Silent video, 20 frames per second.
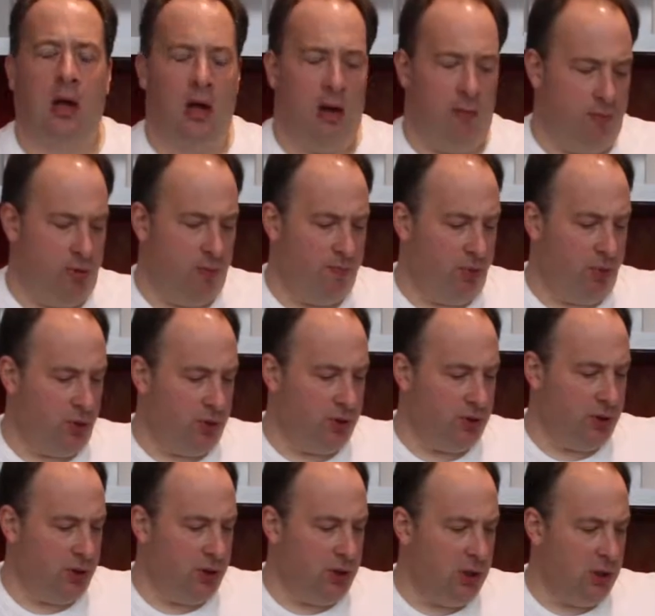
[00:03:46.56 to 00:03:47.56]

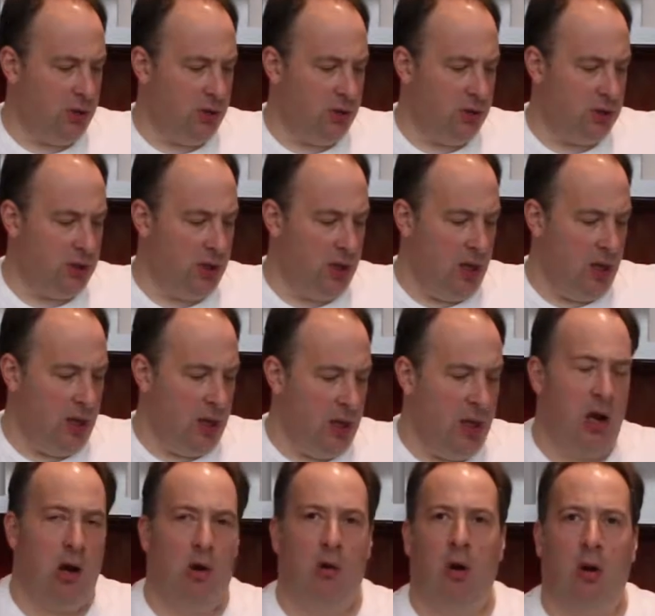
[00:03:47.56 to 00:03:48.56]
proportion used.
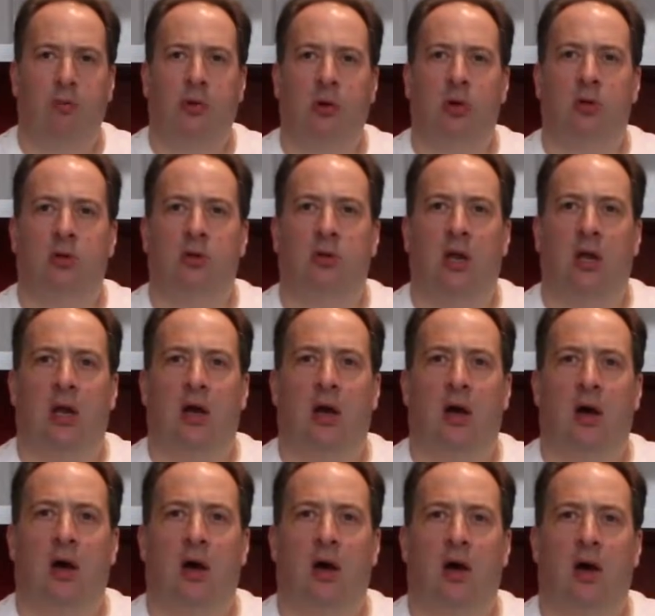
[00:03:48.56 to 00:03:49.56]
Here I'm using
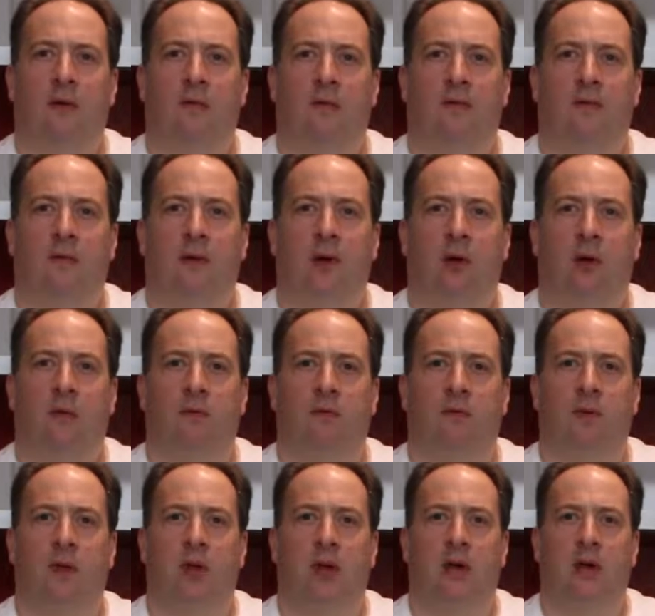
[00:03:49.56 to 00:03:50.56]
half of
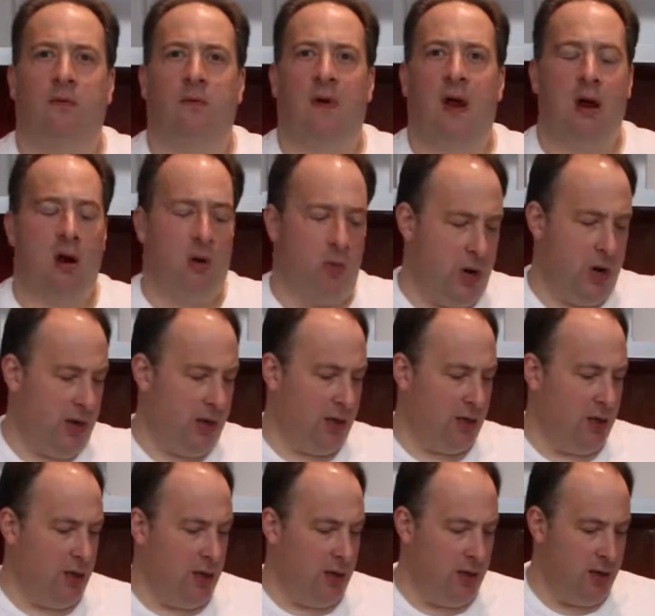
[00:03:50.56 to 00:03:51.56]
the flour weight
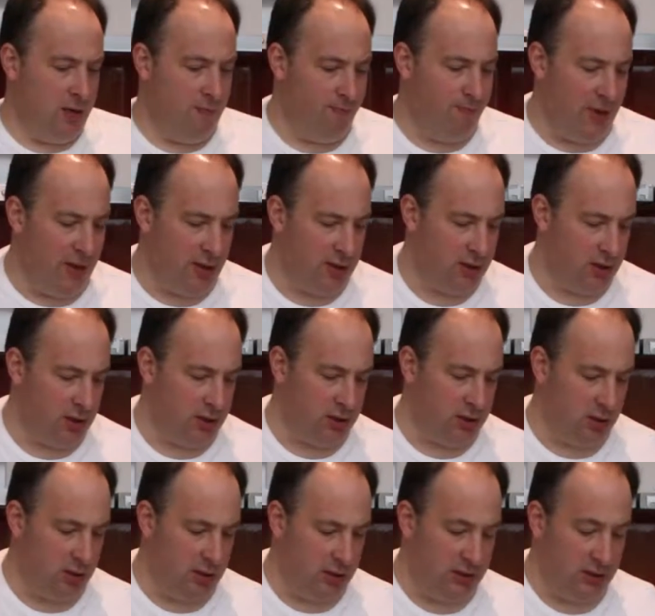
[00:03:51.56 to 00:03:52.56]
in butter, so
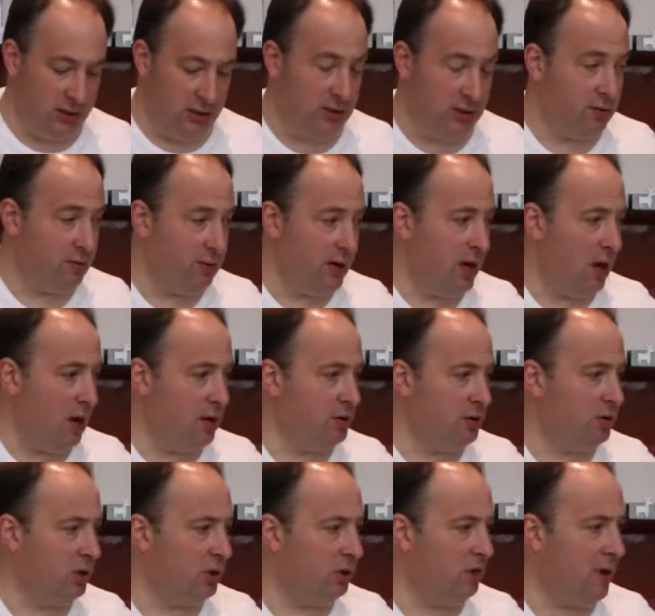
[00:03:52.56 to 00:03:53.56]
this is
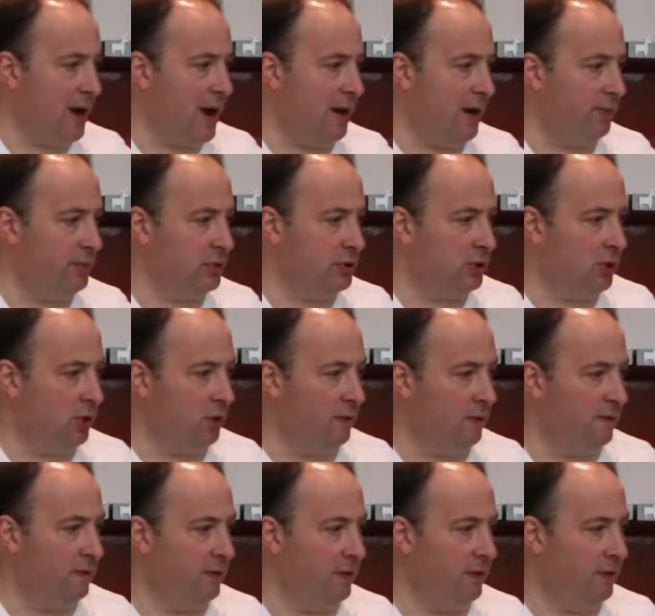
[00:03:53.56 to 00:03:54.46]
300 grams of